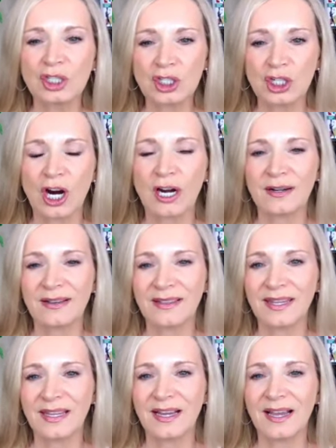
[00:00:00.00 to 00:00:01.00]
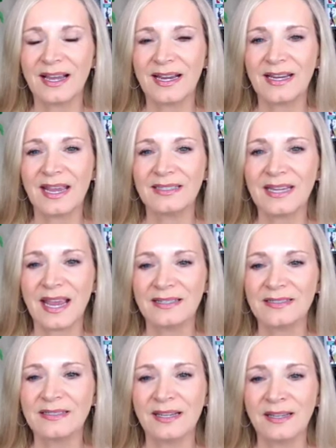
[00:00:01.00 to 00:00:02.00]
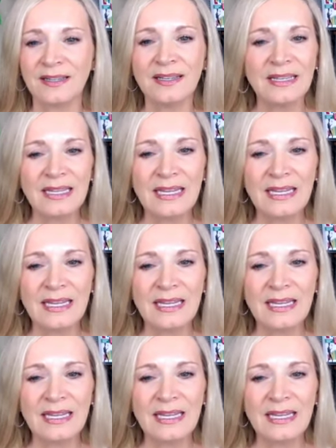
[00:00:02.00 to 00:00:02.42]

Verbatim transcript: chart that I had had done.